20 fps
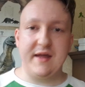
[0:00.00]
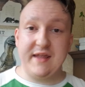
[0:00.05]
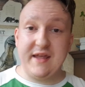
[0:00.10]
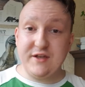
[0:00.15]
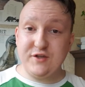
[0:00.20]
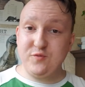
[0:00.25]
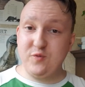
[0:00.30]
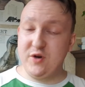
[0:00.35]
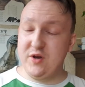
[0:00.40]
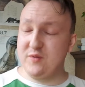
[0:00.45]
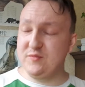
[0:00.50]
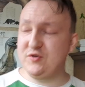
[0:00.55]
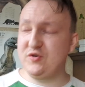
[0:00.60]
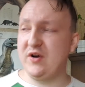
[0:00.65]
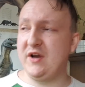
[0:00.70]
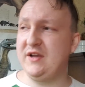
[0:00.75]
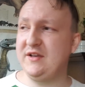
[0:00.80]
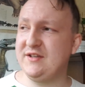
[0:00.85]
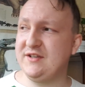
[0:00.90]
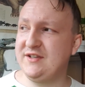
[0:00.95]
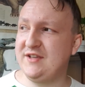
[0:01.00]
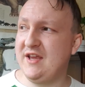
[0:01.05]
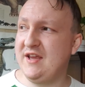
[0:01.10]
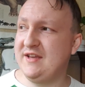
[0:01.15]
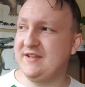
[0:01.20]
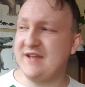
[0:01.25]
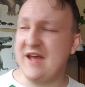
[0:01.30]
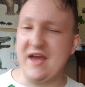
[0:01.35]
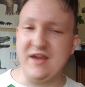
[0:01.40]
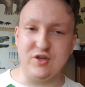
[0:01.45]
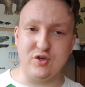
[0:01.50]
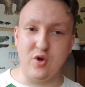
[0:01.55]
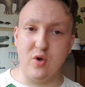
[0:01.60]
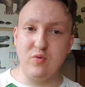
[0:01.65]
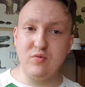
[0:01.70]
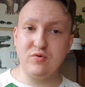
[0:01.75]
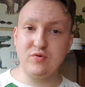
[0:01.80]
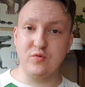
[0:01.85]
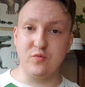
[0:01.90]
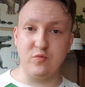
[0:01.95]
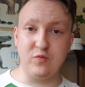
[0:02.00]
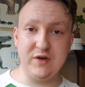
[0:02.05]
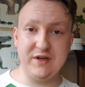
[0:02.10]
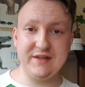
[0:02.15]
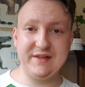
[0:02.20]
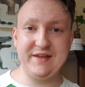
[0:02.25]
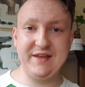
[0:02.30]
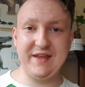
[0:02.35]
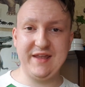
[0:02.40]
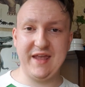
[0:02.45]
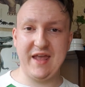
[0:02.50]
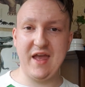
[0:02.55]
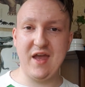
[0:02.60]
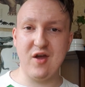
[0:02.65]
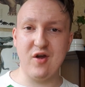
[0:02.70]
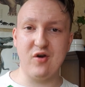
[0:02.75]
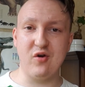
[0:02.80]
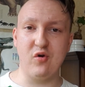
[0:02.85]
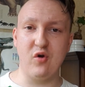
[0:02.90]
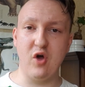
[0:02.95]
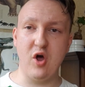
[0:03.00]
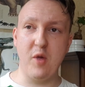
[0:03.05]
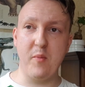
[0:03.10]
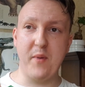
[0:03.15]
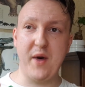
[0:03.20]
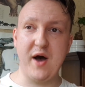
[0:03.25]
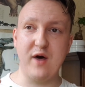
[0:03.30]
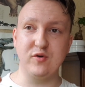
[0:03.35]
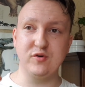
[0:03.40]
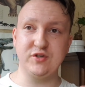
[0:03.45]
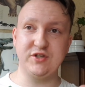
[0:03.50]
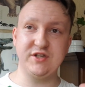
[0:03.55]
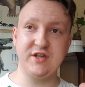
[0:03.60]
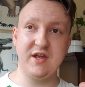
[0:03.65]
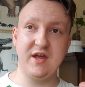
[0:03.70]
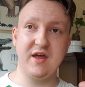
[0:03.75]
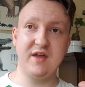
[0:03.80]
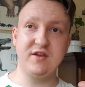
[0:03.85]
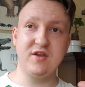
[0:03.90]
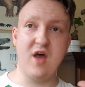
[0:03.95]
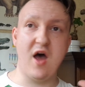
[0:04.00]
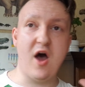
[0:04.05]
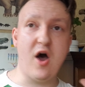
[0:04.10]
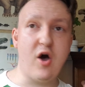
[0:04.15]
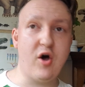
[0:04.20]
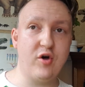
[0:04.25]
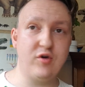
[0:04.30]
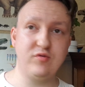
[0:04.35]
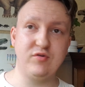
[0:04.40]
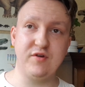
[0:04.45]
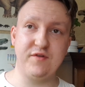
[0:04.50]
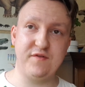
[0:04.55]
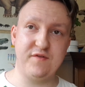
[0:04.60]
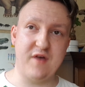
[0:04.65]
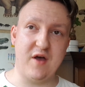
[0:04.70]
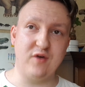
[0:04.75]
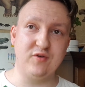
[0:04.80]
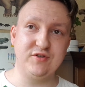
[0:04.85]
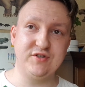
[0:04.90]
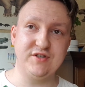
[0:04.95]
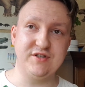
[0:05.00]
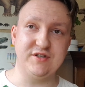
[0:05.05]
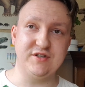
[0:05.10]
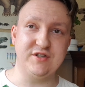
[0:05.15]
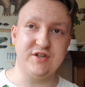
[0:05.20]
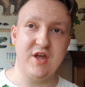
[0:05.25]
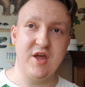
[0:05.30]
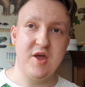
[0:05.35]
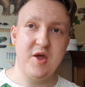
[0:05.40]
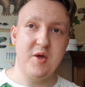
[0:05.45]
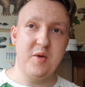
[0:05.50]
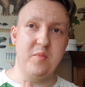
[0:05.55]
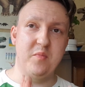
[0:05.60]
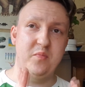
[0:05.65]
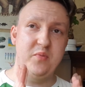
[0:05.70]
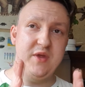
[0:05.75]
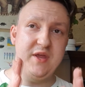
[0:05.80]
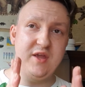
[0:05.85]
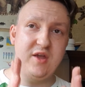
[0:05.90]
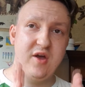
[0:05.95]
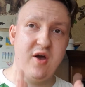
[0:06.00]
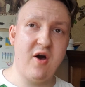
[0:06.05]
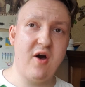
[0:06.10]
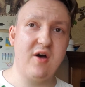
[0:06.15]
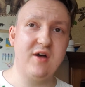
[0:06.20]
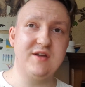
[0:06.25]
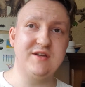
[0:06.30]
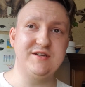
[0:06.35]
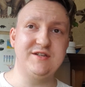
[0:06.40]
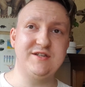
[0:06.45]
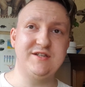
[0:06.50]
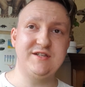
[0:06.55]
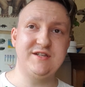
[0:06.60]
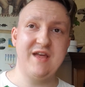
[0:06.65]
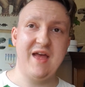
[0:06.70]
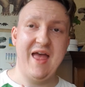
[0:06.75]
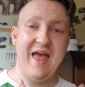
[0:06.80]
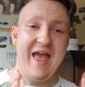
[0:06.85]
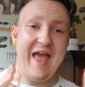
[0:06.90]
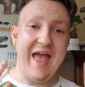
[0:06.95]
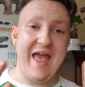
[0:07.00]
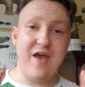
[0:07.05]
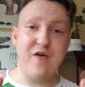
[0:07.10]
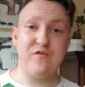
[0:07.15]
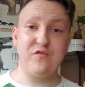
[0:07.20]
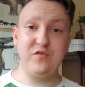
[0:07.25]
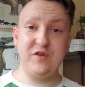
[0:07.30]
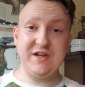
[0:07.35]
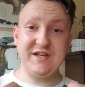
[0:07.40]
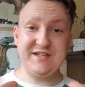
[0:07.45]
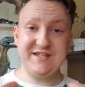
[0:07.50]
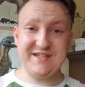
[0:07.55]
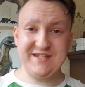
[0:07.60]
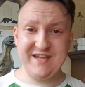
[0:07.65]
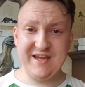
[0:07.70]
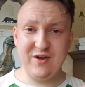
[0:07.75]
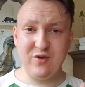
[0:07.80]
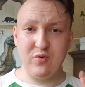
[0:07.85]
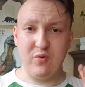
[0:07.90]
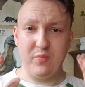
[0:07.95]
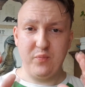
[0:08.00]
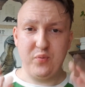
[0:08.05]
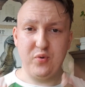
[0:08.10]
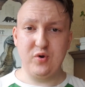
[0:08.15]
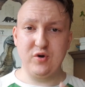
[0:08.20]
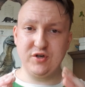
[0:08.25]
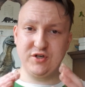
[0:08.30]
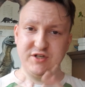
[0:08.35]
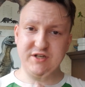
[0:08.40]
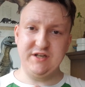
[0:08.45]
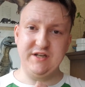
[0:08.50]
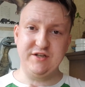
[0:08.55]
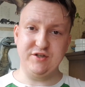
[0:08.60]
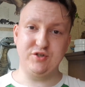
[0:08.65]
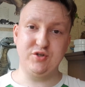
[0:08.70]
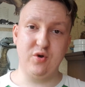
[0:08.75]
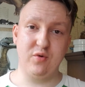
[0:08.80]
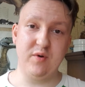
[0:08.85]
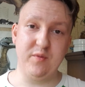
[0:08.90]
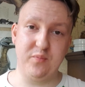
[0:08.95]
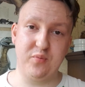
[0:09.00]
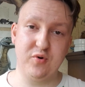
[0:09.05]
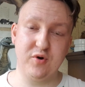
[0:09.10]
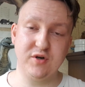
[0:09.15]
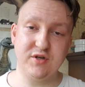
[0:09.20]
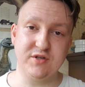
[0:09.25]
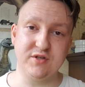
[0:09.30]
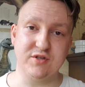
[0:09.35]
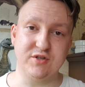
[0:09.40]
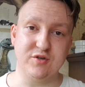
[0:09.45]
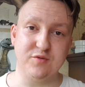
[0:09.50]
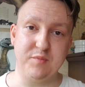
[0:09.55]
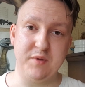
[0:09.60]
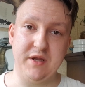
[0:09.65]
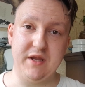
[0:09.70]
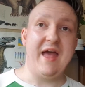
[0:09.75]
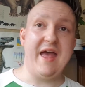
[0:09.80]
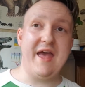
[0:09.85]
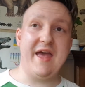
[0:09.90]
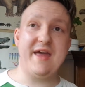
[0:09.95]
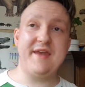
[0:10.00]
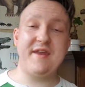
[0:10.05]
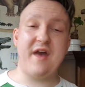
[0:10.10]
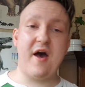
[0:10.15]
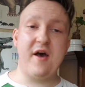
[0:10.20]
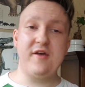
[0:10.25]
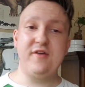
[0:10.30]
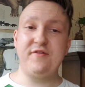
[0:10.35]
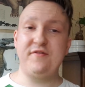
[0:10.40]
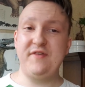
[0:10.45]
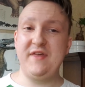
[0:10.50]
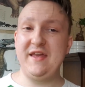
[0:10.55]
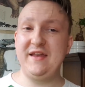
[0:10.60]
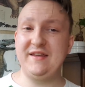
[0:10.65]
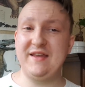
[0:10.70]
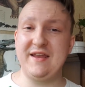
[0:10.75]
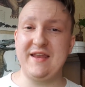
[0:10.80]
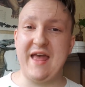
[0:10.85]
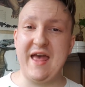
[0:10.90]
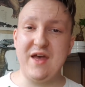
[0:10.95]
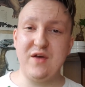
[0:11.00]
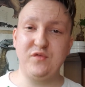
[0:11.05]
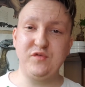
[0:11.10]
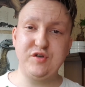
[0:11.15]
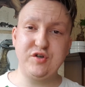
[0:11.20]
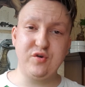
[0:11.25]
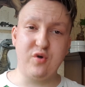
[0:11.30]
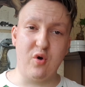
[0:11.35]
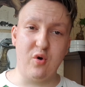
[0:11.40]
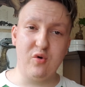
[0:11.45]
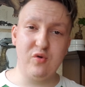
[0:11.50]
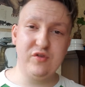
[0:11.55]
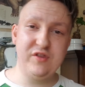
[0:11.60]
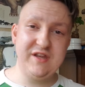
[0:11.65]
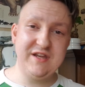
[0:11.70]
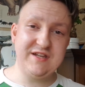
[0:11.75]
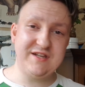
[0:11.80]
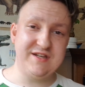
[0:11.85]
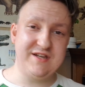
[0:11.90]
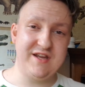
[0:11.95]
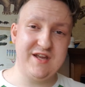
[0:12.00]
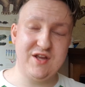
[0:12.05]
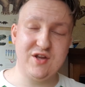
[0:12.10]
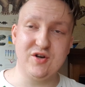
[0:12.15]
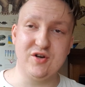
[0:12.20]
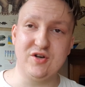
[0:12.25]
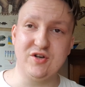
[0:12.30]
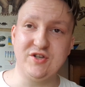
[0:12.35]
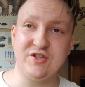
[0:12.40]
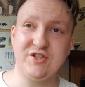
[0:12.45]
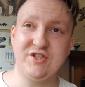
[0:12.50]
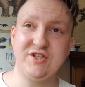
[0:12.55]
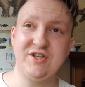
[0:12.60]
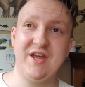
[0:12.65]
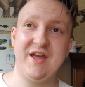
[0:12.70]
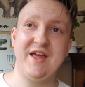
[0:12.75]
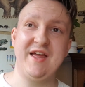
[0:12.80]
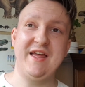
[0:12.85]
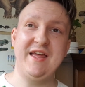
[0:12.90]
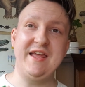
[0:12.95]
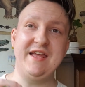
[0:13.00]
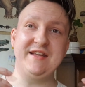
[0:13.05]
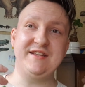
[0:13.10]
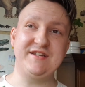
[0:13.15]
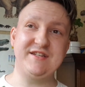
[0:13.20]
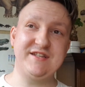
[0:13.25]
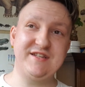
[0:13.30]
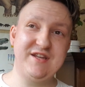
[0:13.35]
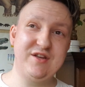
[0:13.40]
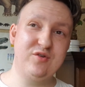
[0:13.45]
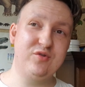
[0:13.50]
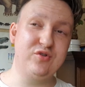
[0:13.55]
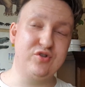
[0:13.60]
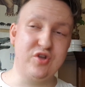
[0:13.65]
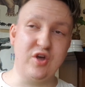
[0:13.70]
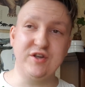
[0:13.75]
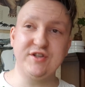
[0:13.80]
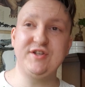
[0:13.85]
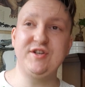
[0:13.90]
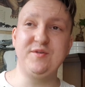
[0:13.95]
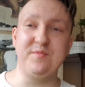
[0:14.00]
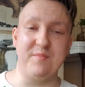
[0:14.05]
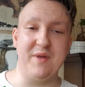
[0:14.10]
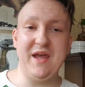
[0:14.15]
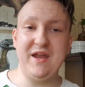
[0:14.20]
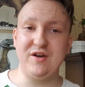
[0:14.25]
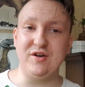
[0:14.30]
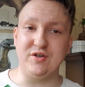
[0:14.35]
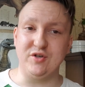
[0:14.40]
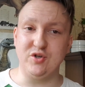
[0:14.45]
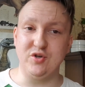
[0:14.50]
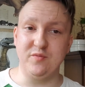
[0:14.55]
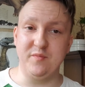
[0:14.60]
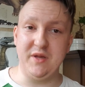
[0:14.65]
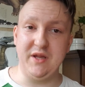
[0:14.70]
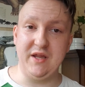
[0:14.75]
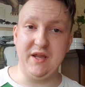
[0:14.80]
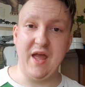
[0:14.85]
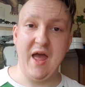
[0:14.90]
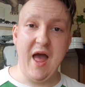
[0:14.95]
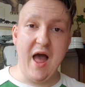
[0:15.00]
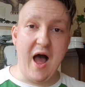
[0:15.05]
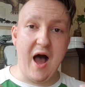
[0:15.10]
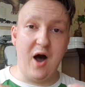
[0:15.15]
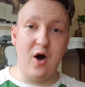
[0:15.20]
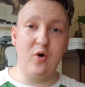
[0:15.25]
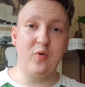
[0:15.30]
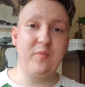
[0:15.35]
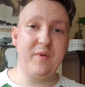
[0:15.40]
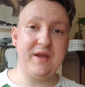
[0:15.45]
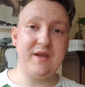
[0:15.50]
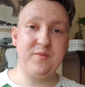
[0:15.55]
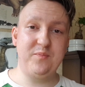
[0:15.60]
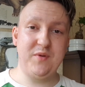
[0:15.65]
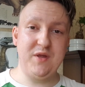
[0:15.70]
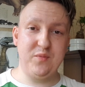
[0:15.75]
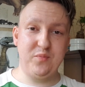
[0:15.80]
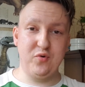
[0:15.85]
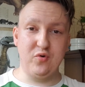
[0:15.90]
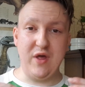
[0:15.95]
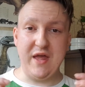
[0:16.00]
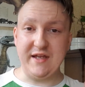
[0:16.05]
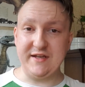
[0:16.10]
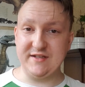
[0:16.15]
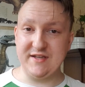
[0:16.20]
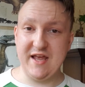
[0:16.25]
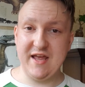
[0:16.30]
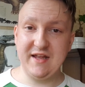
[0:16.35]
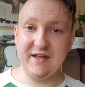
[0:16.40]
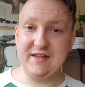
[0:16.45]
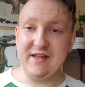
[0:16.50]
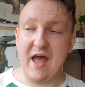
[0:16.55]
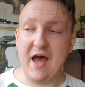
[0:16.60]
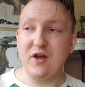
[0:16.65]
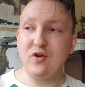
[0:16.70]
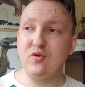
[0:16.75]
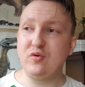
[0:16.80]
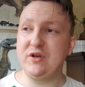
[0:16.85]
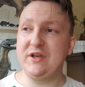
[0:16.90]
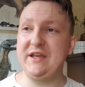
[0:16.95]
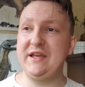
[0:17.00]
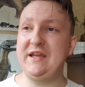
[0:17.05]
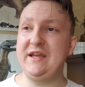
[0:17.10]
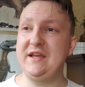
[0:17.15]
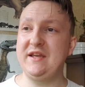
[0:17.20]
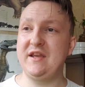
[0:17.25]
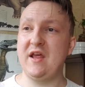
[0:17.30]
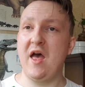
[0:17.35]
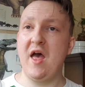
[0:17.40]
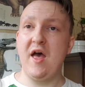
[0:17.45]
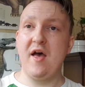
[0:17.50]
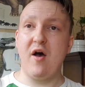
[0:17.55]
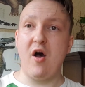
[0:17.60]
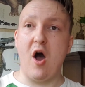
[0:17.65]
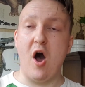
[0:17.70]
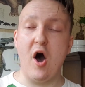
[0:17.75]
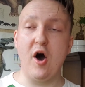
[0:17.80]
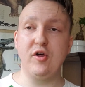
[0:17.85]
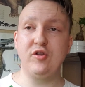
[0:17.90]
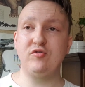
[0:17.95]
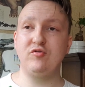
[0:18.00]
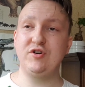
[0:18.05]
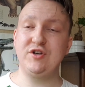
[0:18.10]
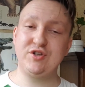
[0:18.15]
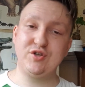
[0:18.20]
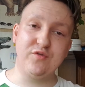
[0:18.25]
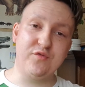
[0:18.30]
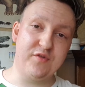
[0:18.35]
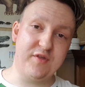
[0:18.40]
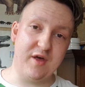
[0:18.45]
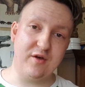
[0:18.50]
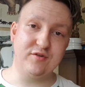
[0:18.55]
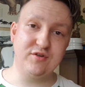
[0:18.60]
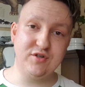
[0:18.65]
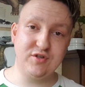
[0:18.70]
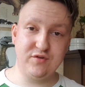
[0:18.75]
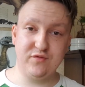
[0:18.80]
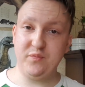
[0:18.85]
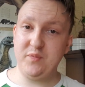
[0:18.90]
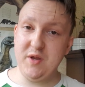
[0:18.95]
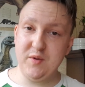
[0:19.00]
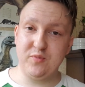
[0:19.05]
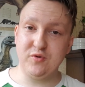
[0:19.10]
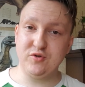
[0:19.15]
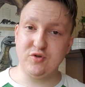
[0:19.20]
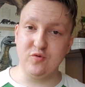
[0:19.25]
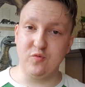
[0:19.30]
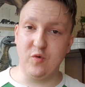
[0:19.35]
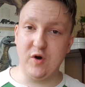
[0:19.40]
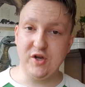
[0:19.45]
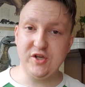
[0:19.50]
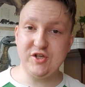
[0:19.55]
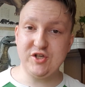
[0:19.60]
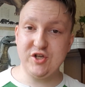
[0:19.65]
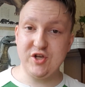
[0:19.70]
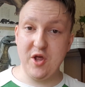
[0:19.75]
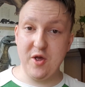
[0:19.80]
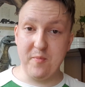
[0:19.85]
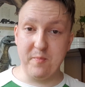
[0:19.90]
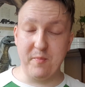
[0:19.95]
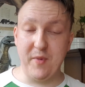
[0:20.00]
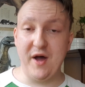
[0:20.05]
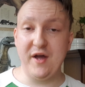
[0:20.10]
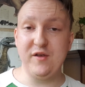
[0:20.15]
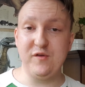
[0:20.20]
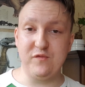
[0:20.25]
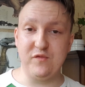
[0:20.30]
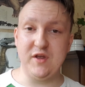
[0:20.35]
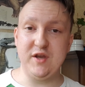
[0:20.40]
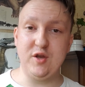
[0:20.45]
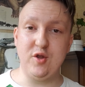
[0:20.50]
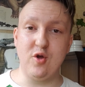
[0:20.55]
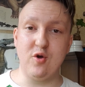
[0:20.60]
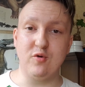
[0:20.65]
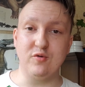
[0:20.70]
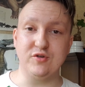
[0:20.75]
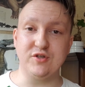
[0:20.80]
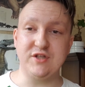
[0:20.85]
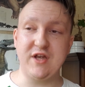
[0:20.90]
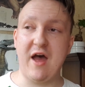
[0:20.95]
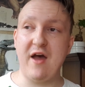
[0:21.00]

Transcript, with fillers: guess what I'm trying to say is I don't really care about a hundred thousand because every single person is so important to me. And I think that after all these years, it still doesn't matter to me how many people exactly. I don't need hundreds of thousands of people to watch my videos.